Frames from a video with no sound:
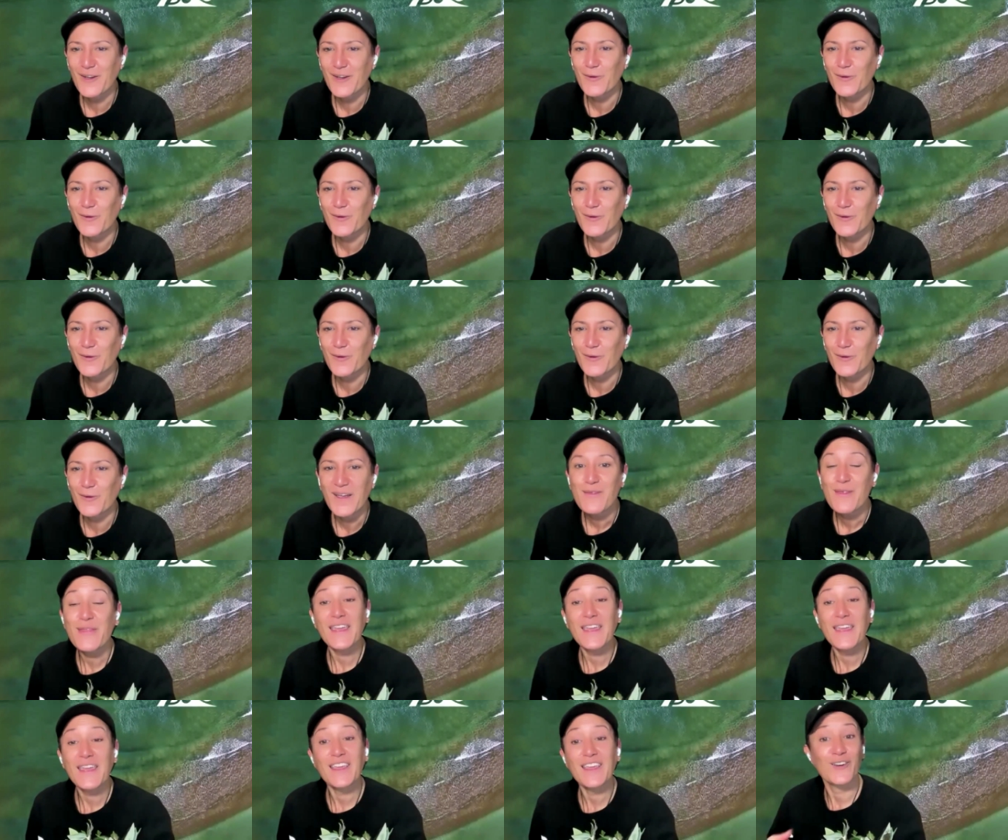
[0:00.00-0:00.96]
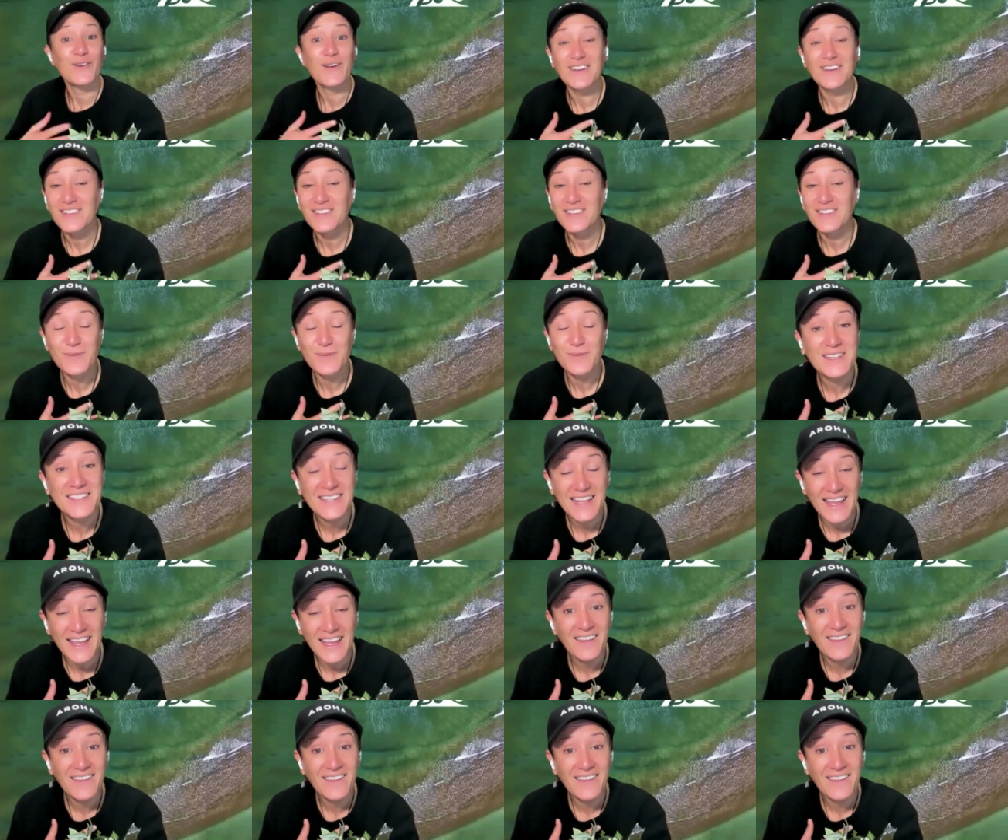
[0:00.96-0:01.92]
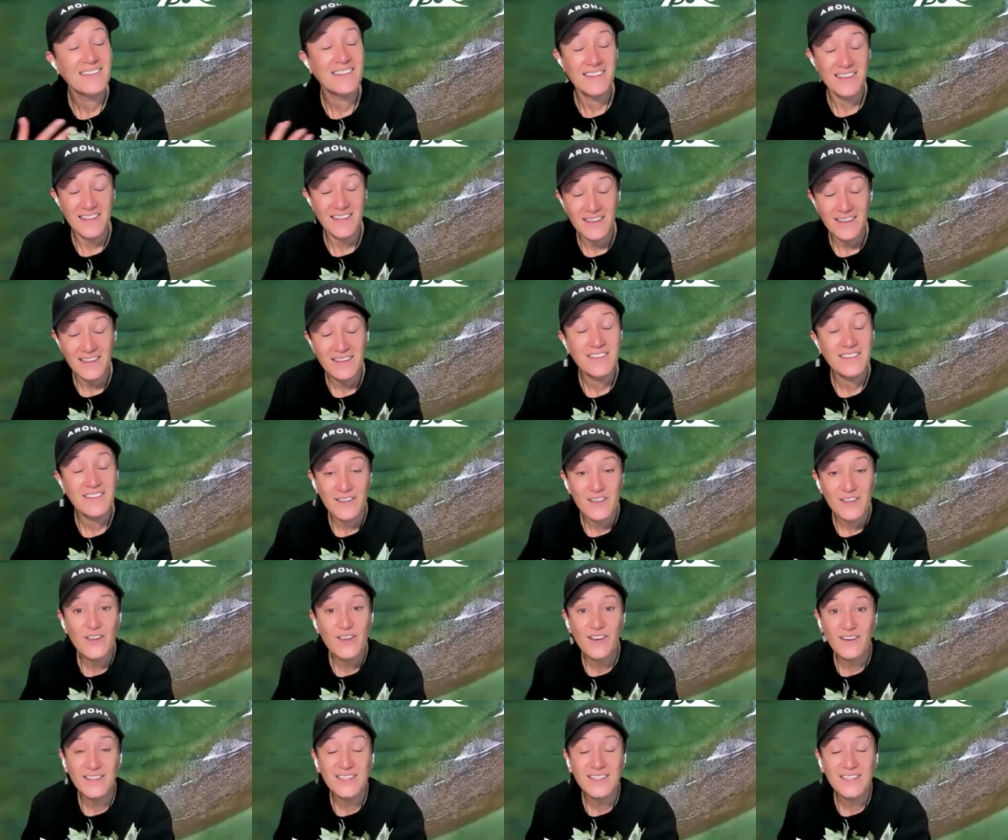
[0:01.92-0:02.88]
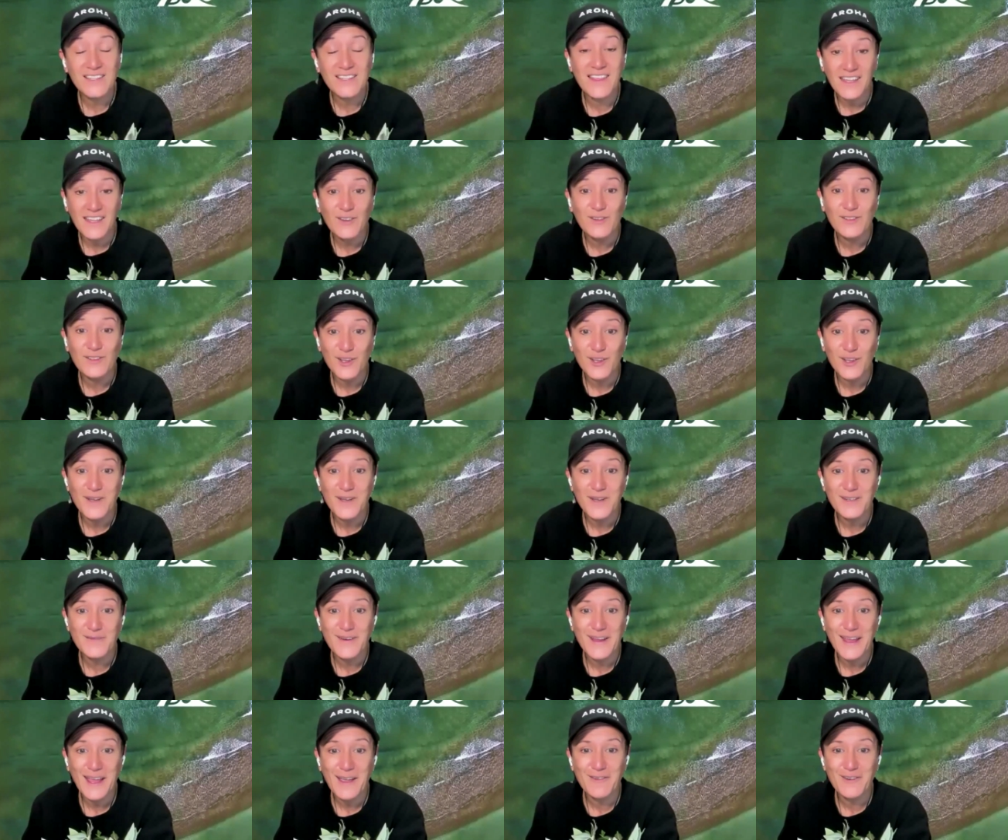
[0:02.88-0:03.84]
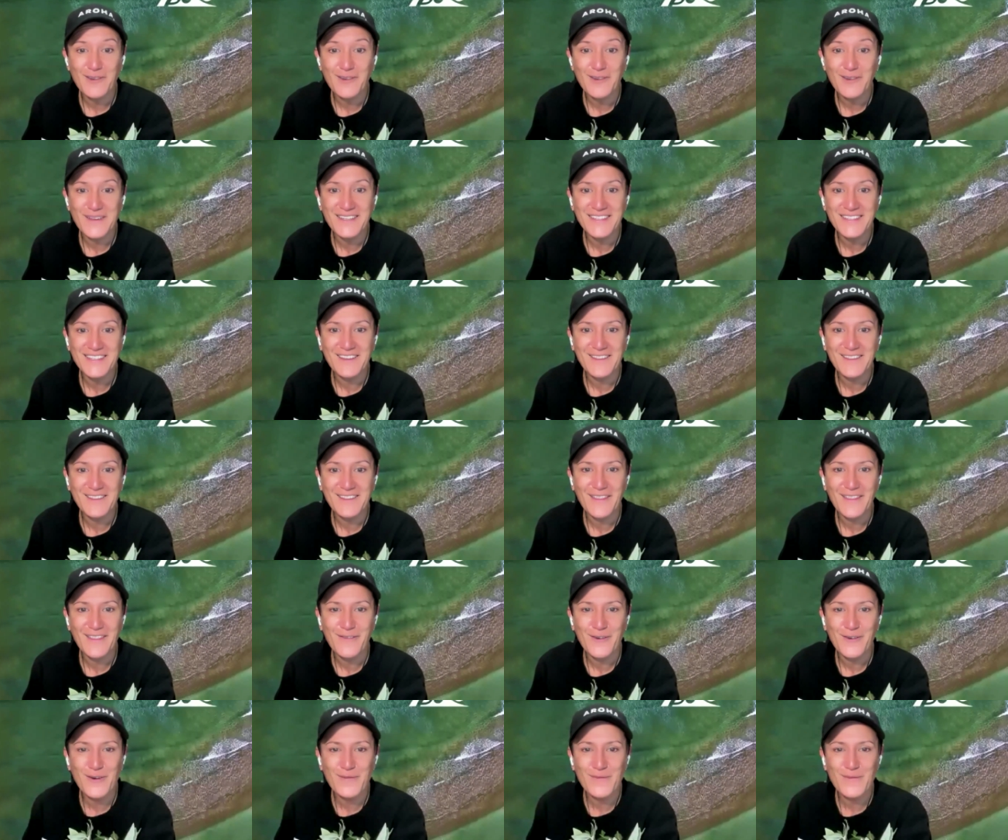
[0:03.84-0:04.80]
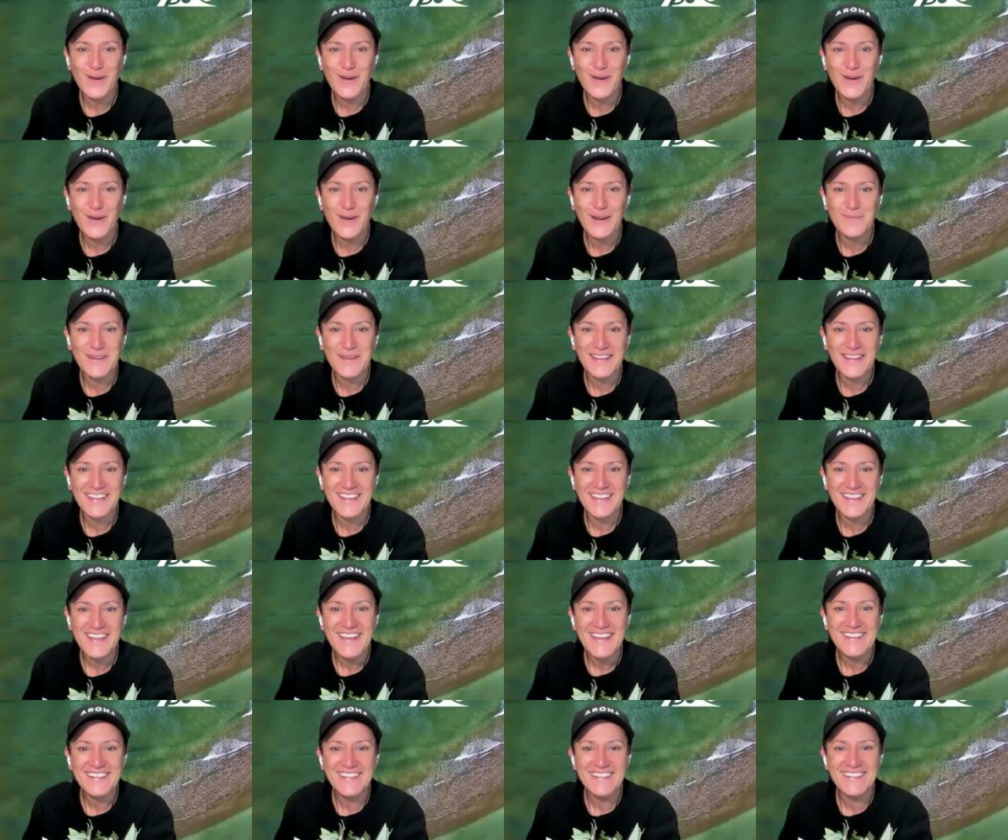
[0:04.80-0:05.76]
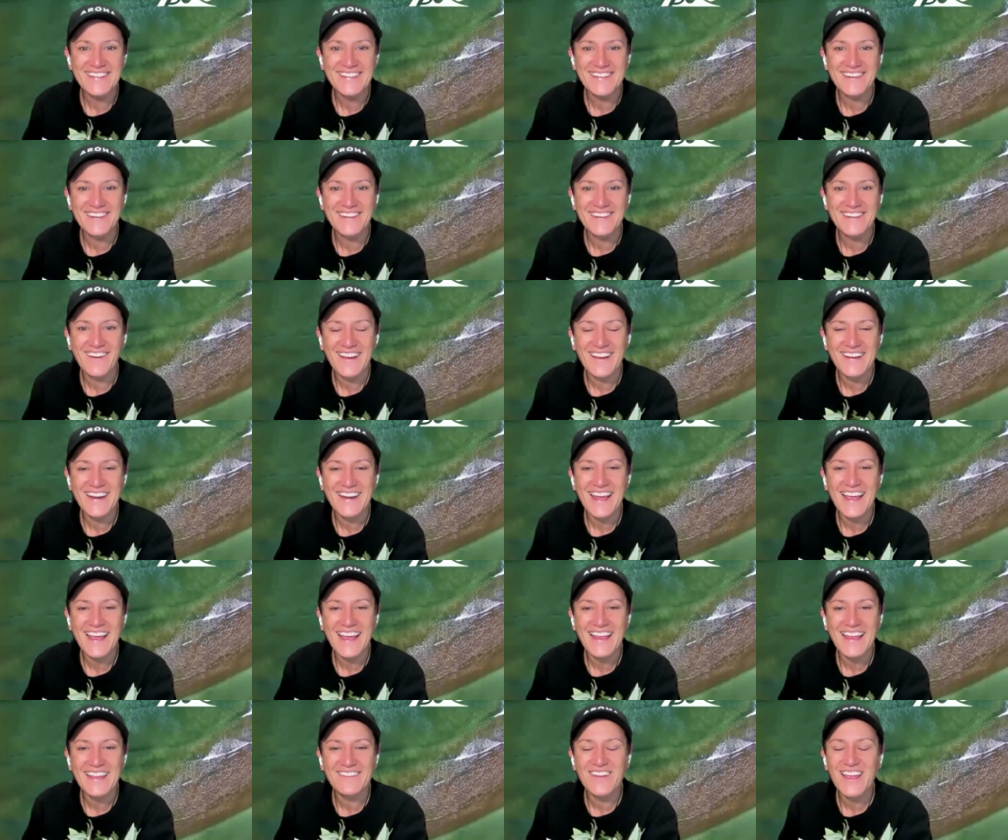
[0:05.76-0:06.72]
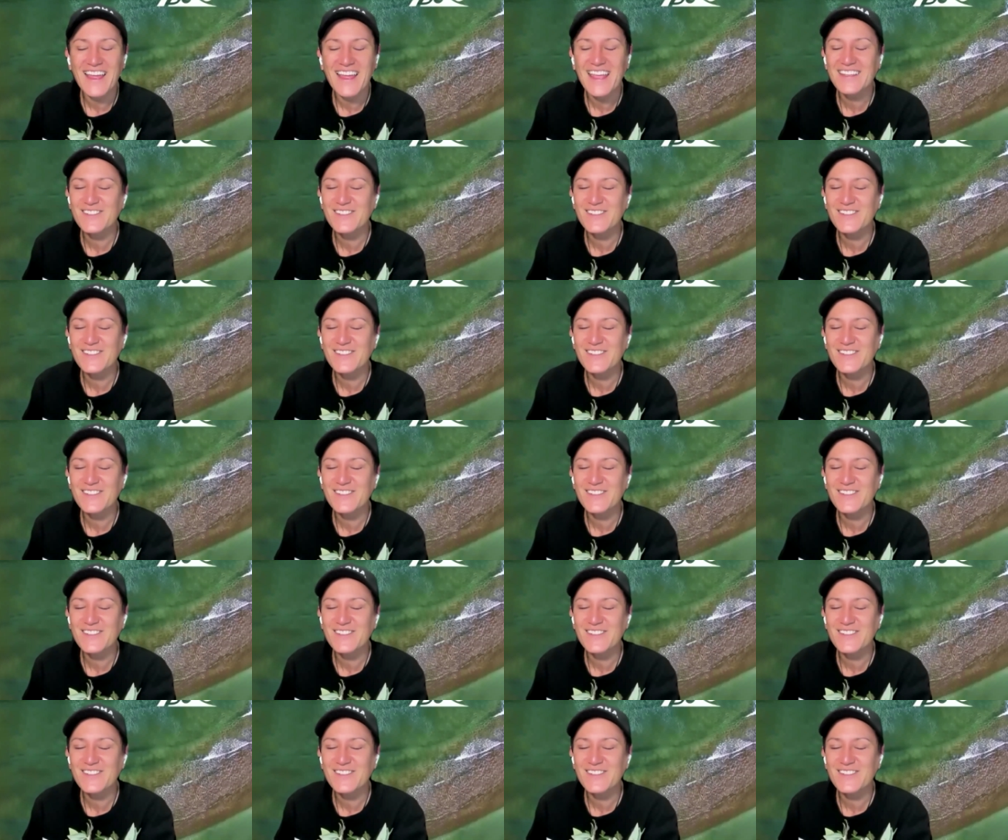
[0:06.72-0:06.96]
So thank you. I just want to say to you guys, thank you so much for having me, for inviting me to tonight.